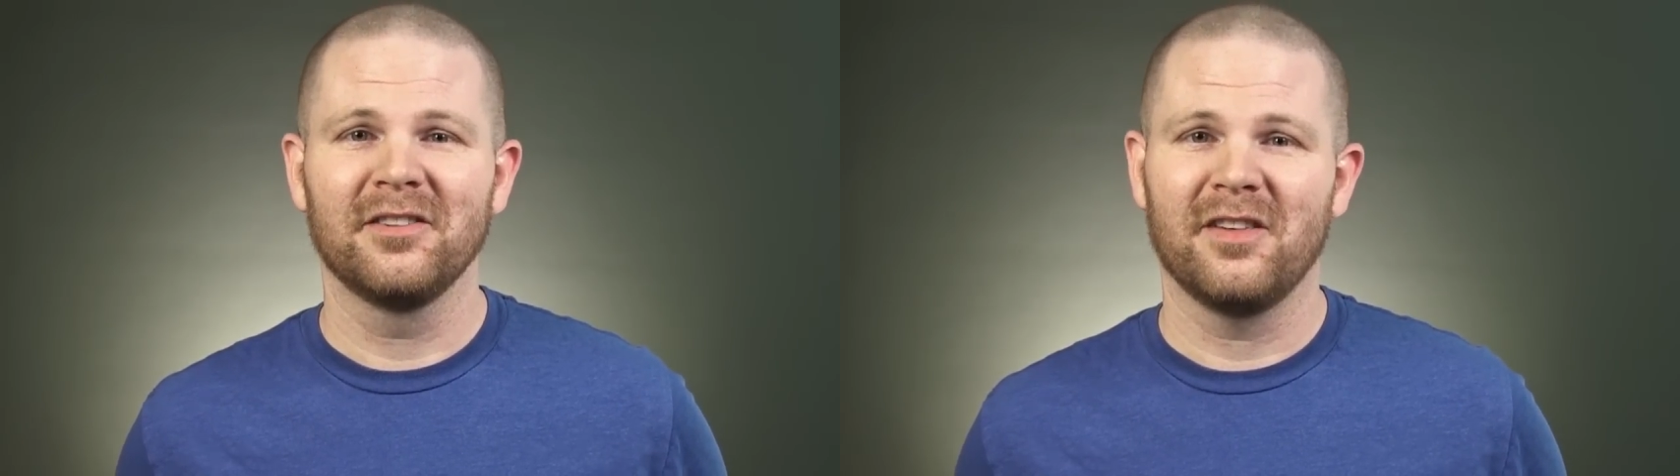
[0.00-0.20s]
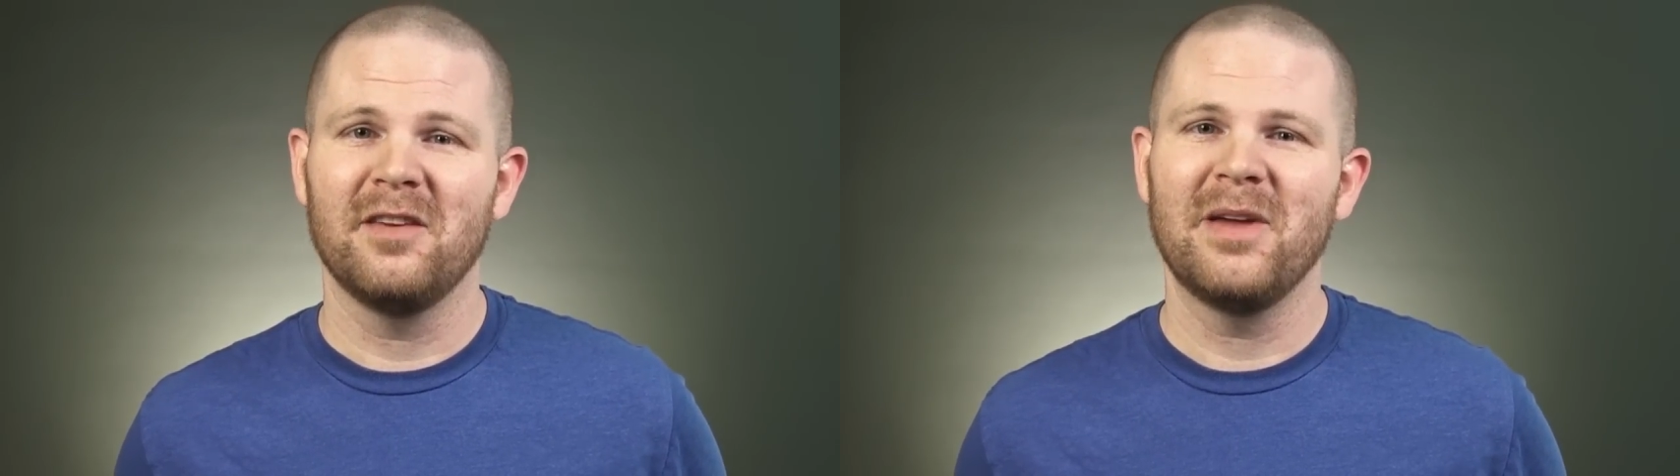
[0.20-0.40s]

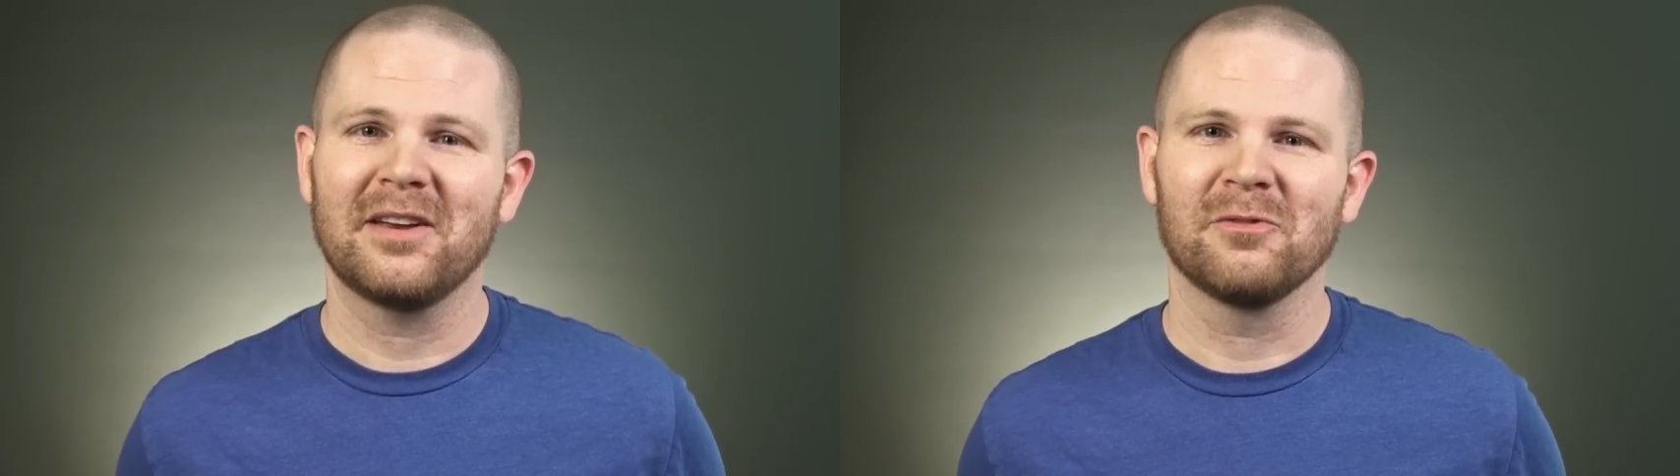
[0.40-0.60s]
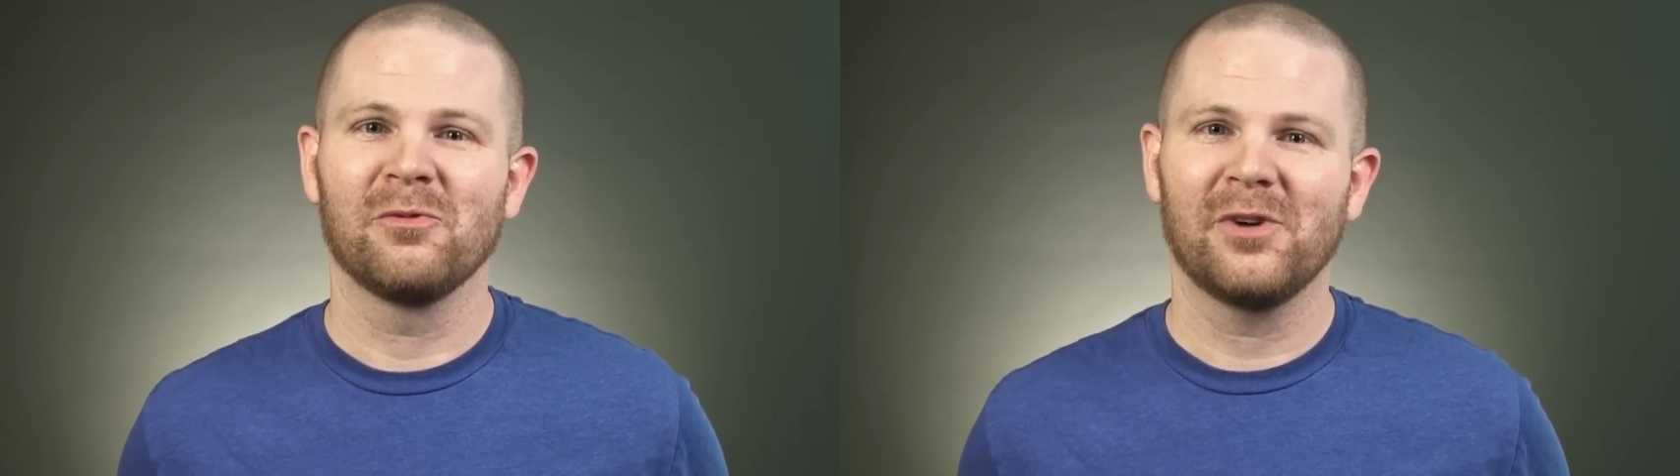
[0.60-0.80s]
so they
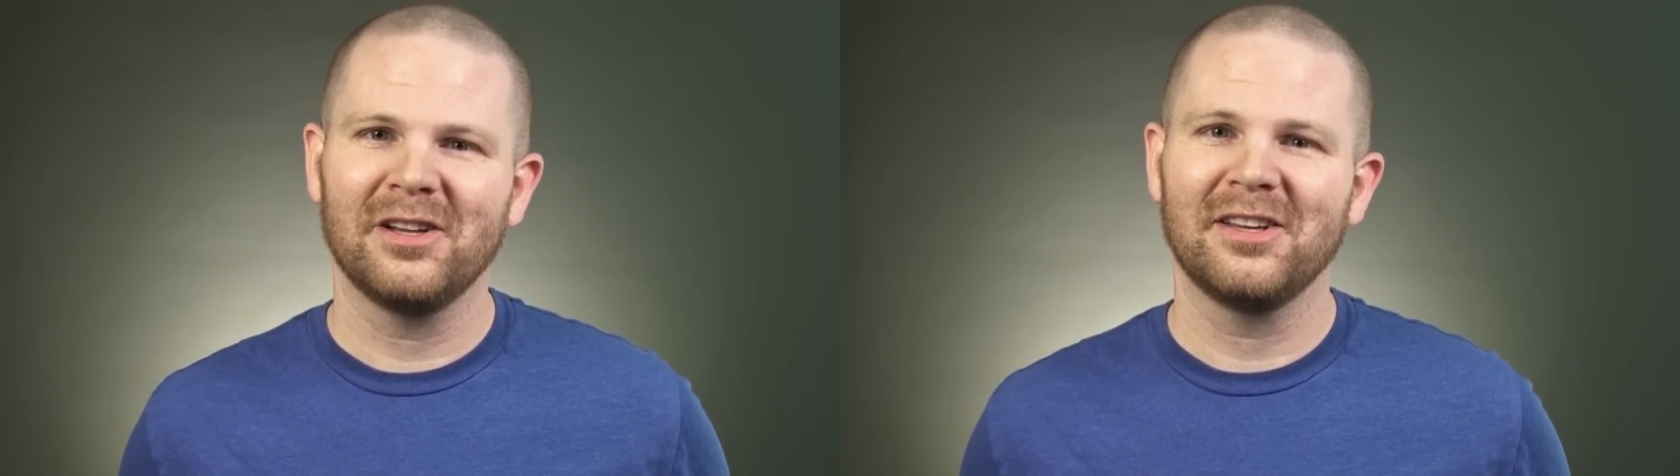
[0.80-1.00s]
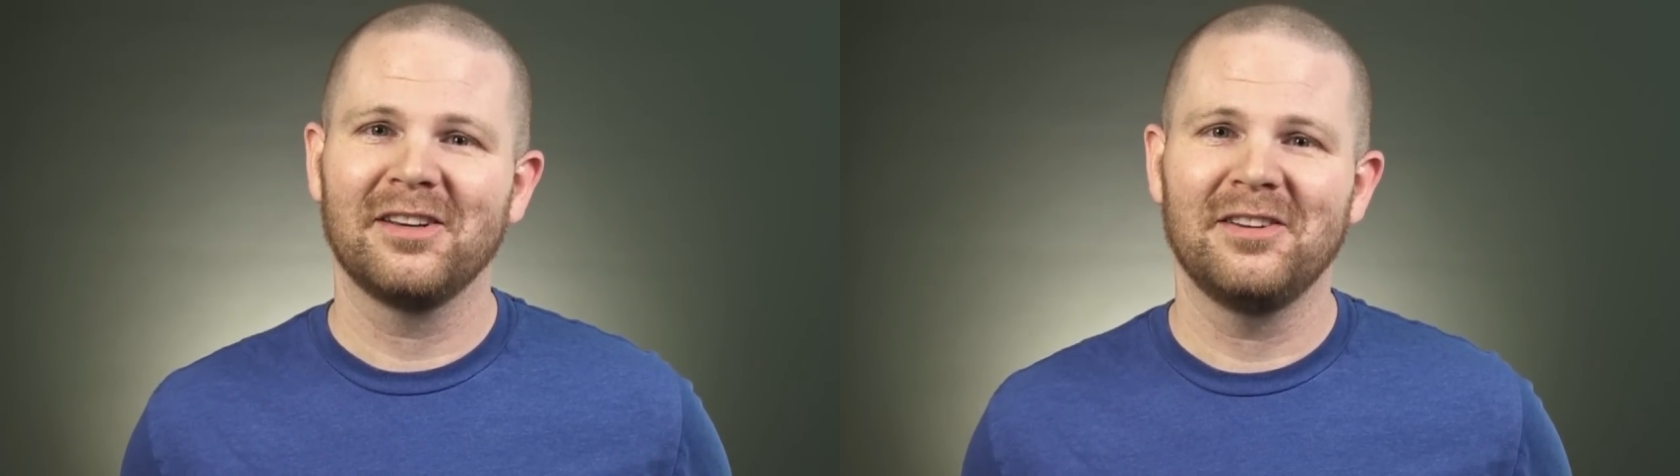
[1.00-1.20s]
make
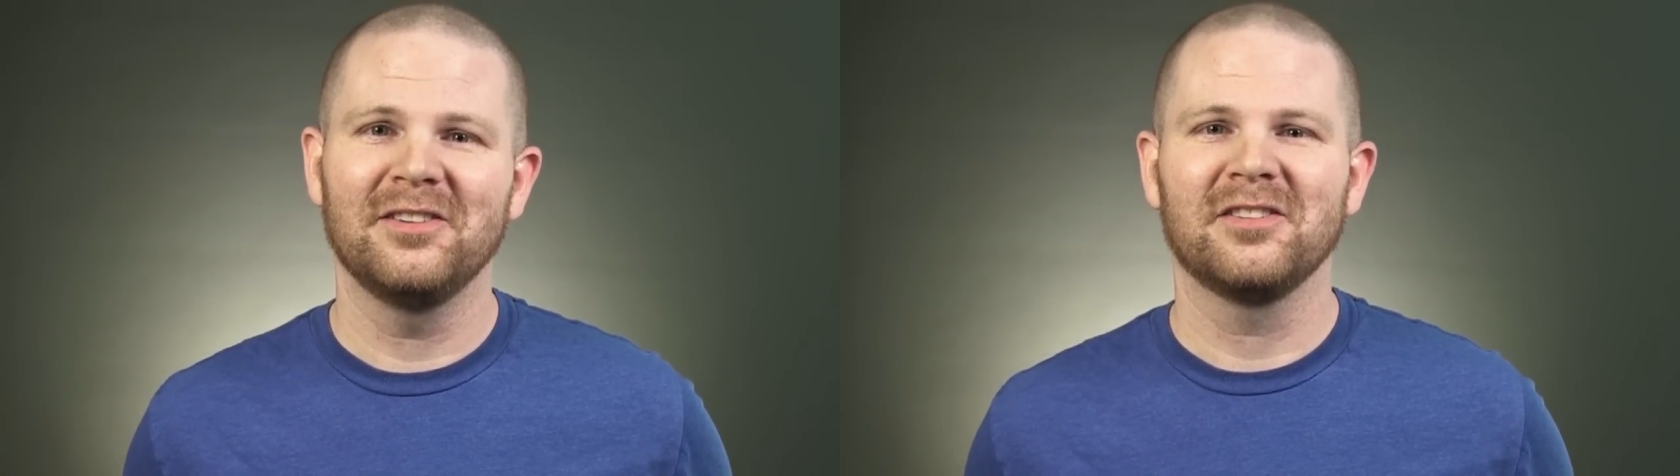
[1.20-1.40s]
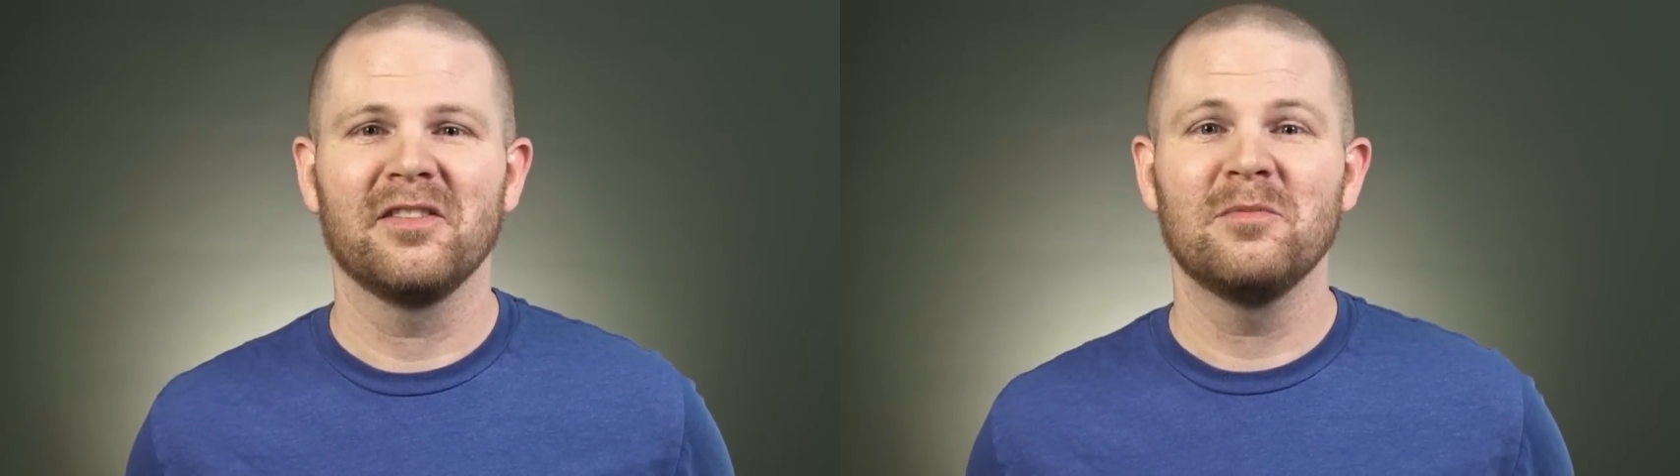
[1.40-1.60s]
really good
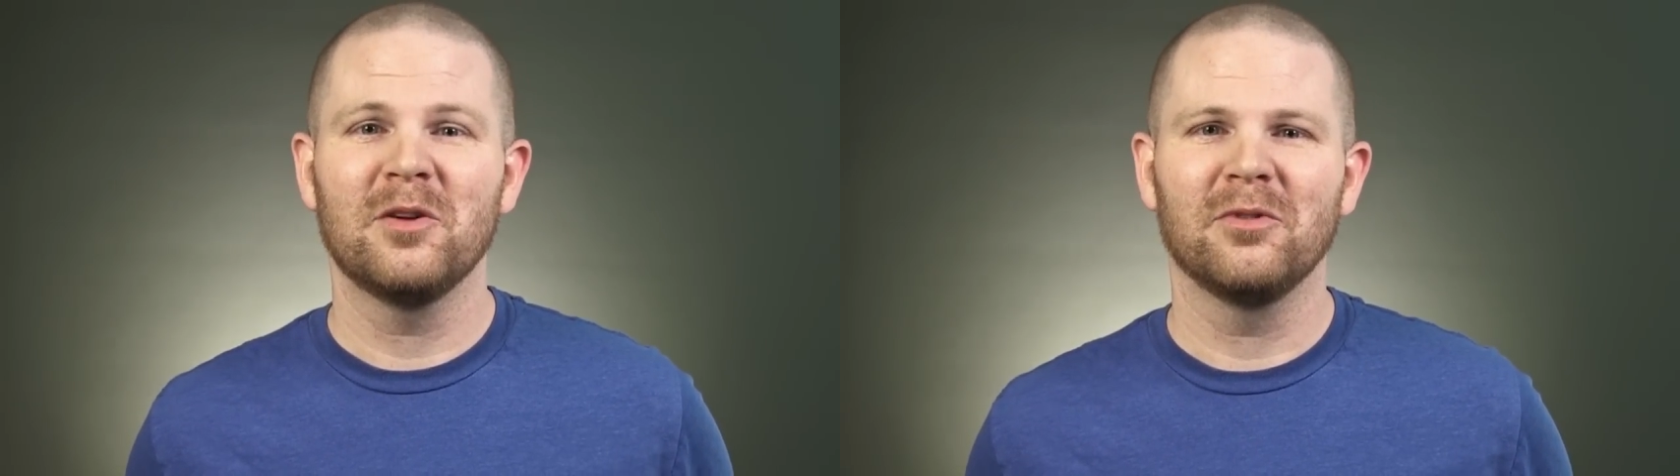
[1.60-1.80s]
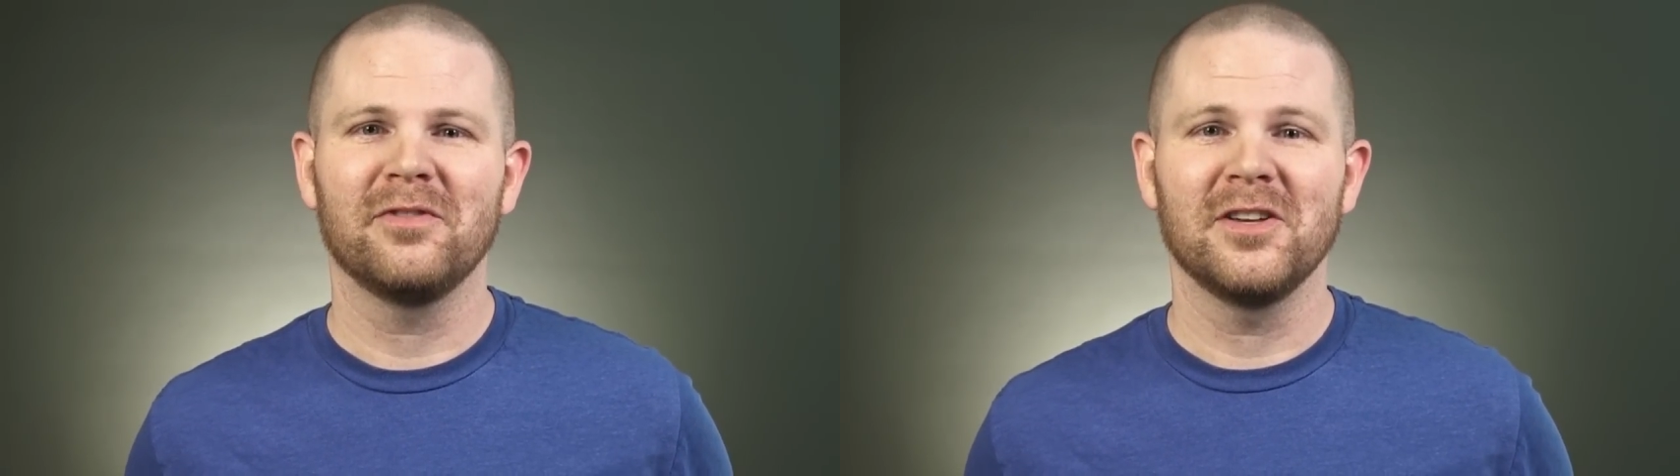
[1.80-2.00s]
use of the mobile